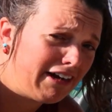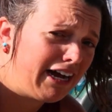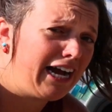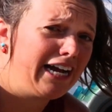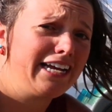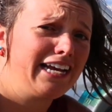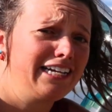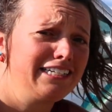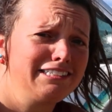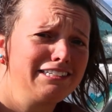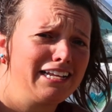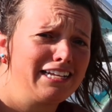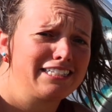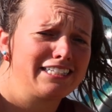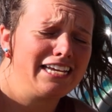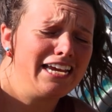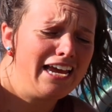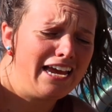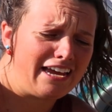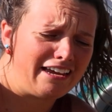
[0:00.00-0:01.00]
I guess that's
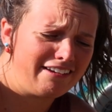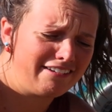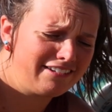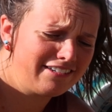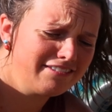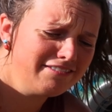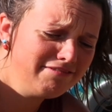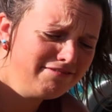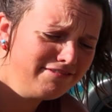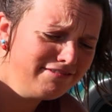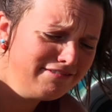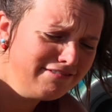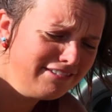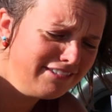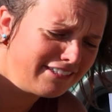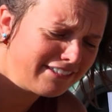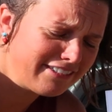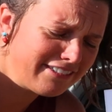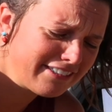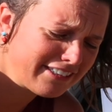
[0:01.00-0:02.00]
it.
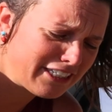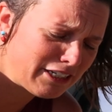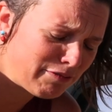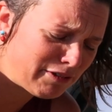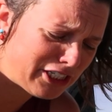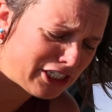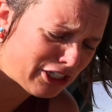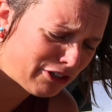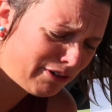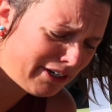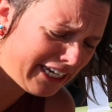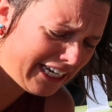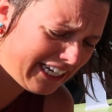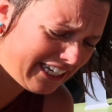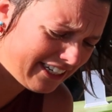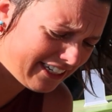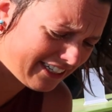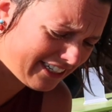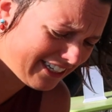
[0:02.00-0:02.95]
Did we do it?